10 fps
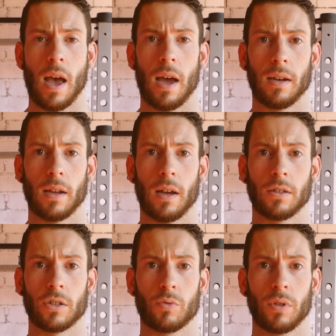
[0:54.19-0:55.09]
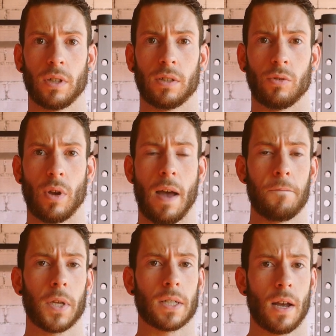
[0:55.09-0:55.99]
And just really to
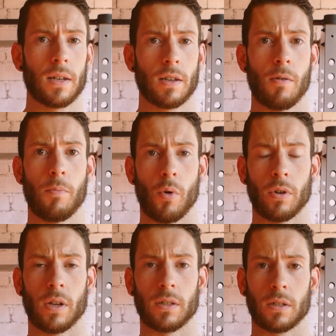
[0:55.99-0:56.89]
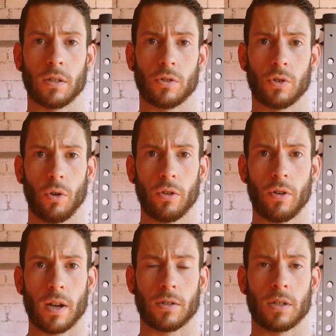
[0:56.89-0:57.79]
emphasize how important it is to control
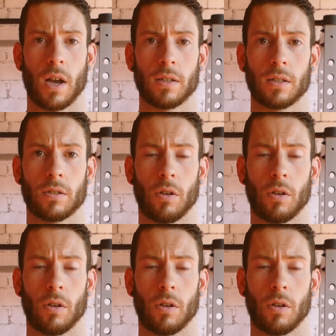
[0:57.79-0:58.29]
your exercises.